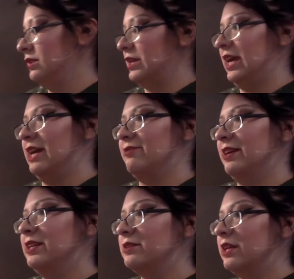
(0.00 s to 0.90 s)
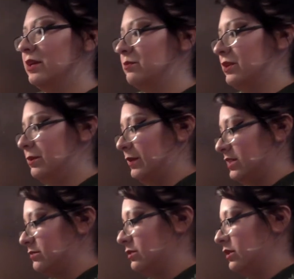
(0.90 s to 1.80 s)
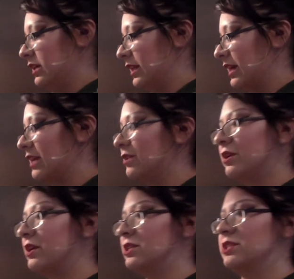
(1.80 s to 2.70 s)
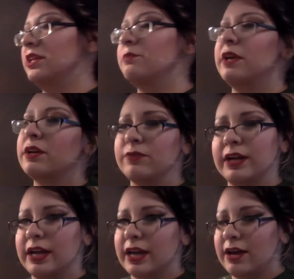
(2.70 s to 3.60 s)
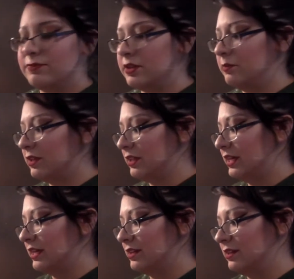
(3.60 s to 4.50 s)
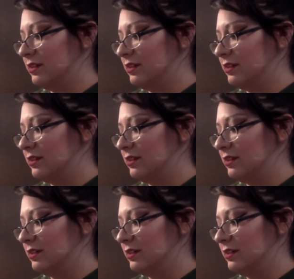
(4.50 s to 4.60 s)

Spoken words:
Okay, I find it like pretty wasteful, and like I know you can just like make a fried egg after, but like